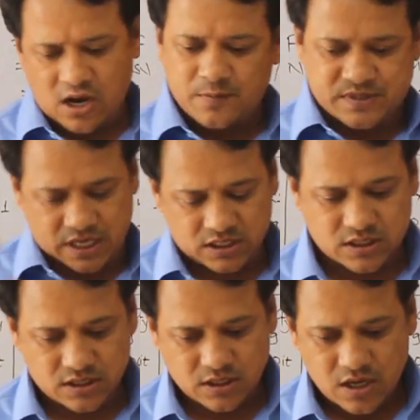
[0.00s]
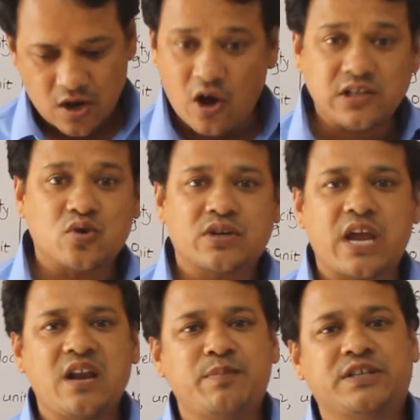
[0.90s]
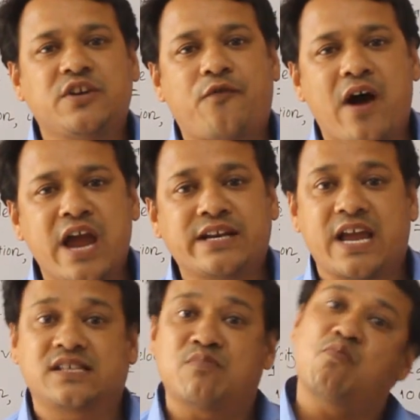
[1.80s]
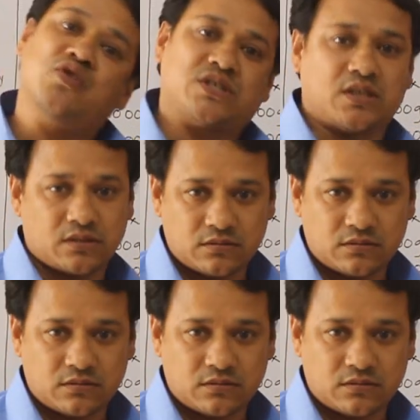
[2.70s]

object also can be defined as a motion.